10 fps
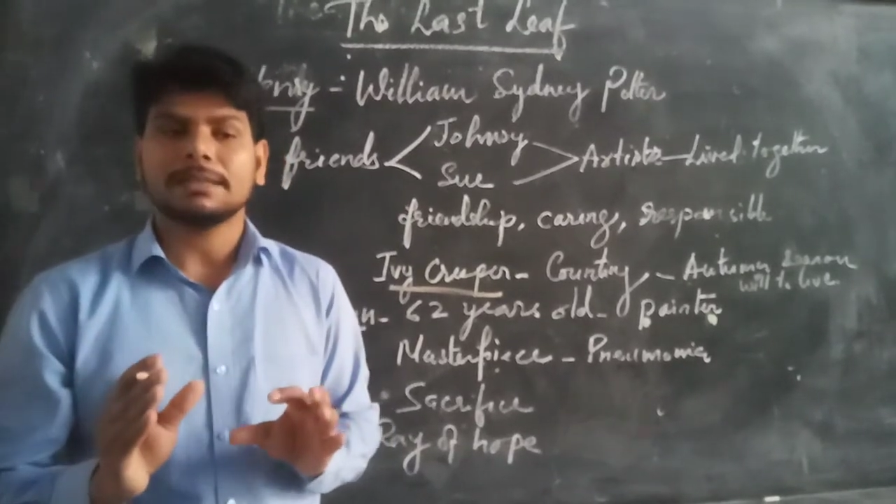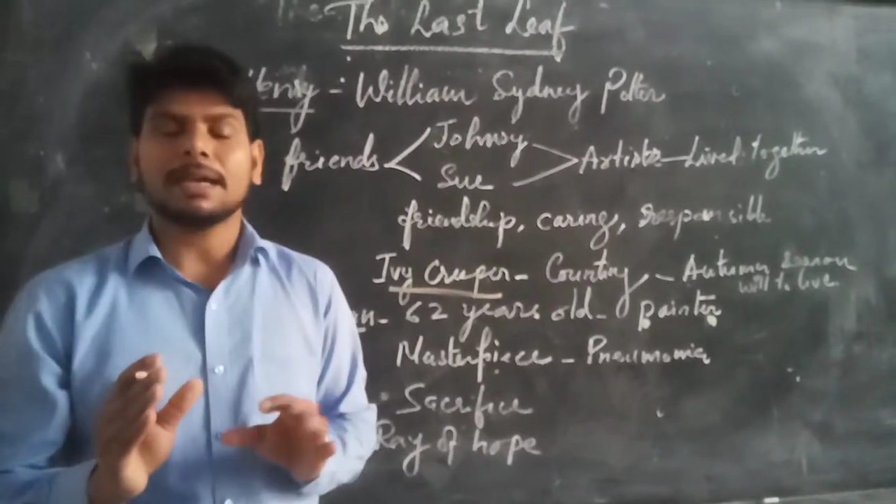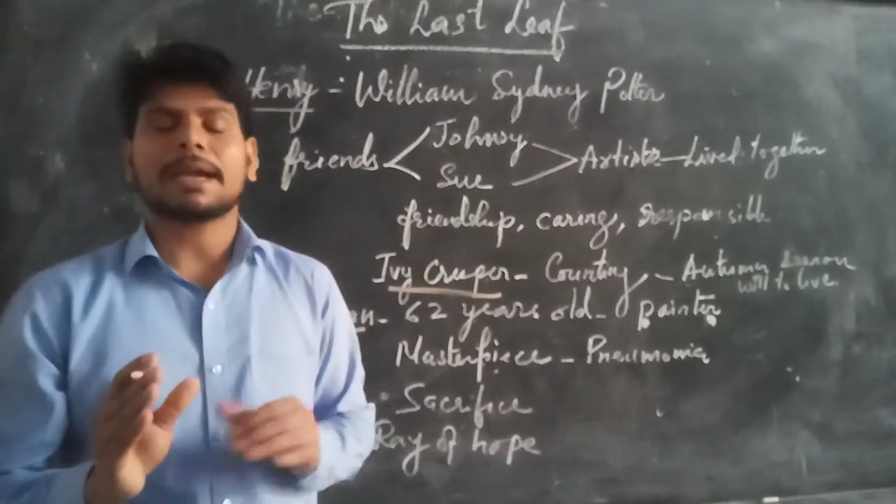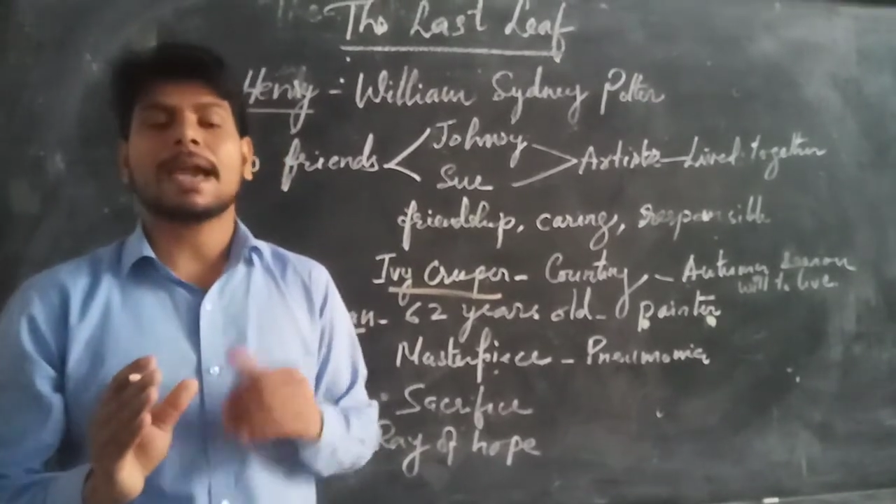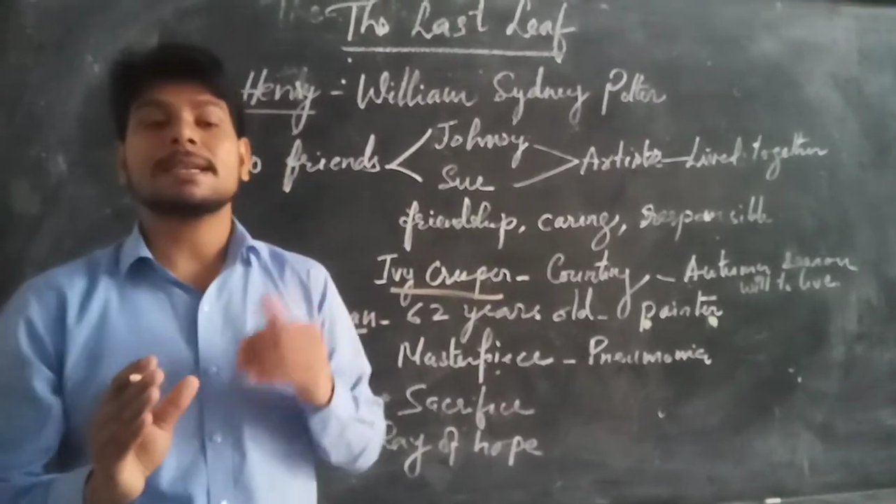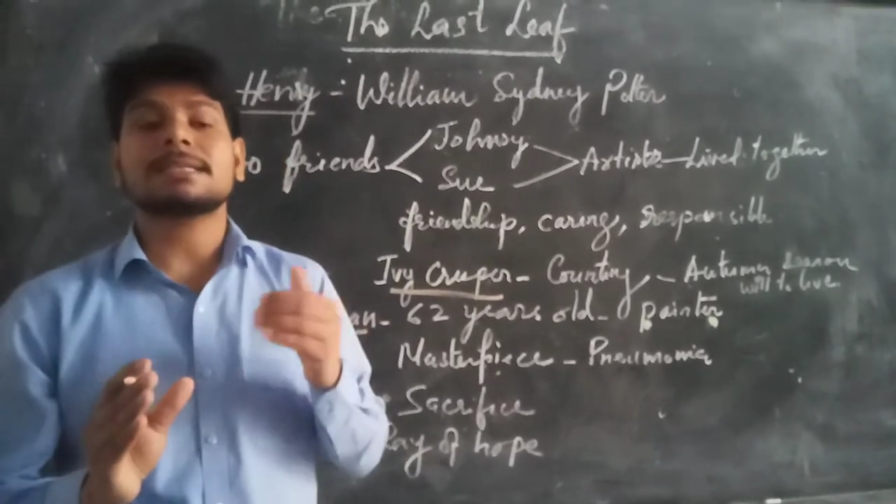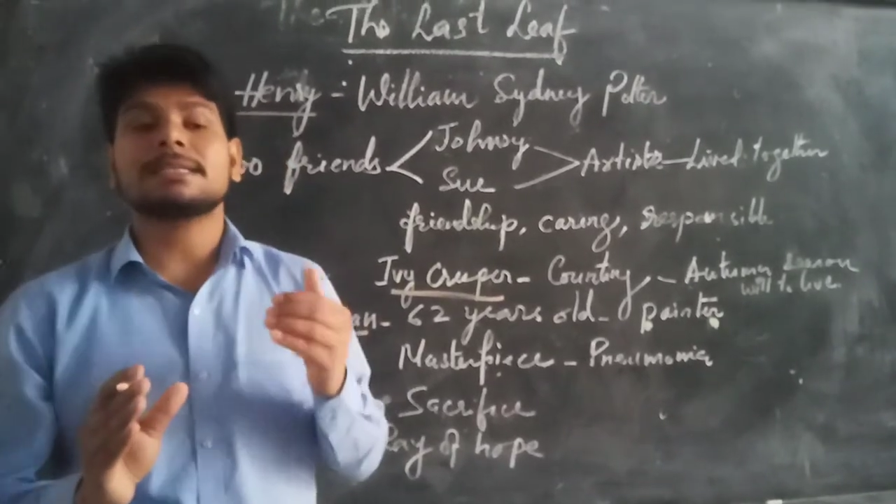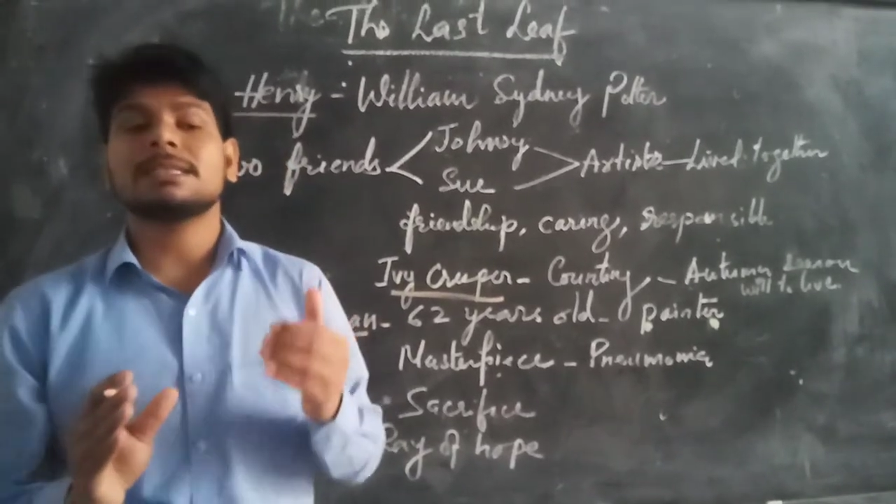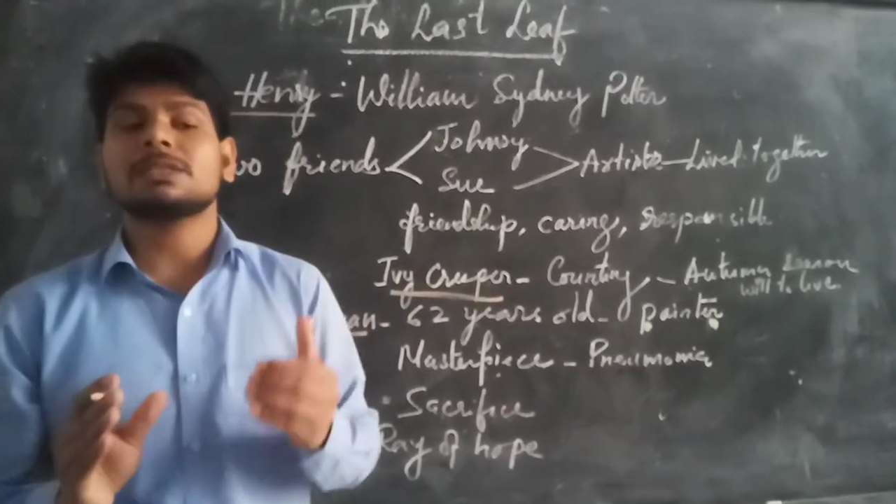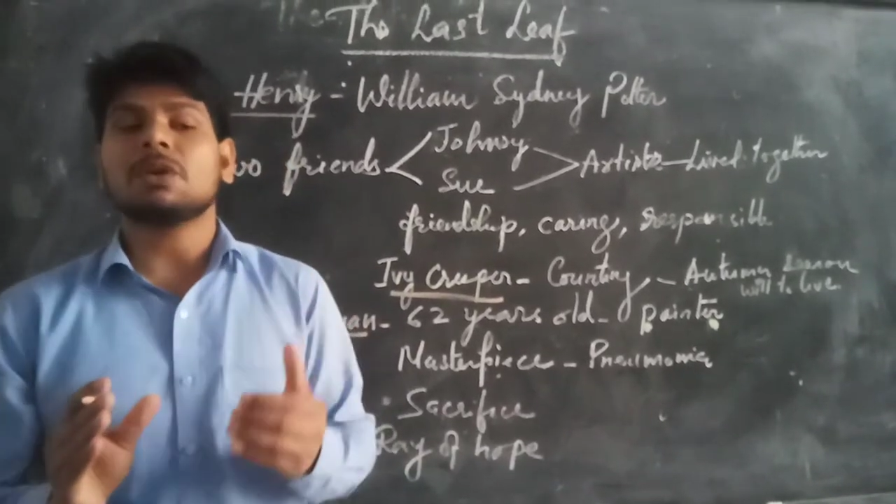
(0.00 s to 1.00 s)
the
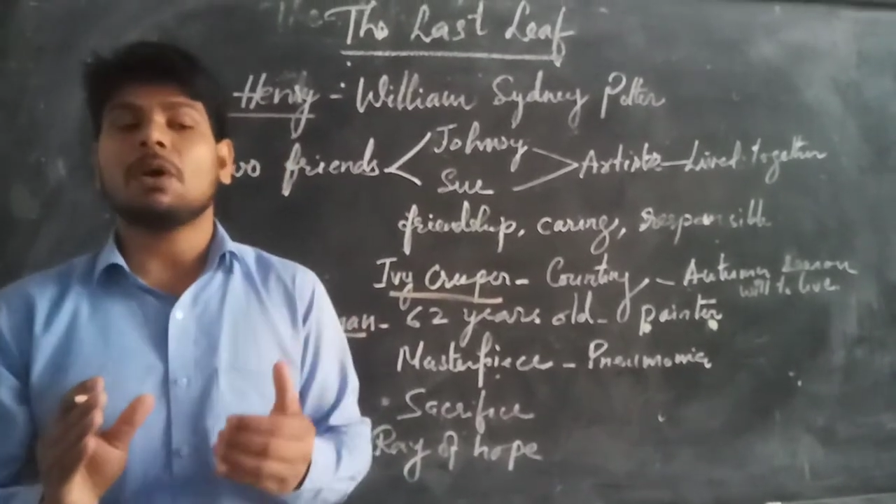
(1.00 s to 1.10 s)
characters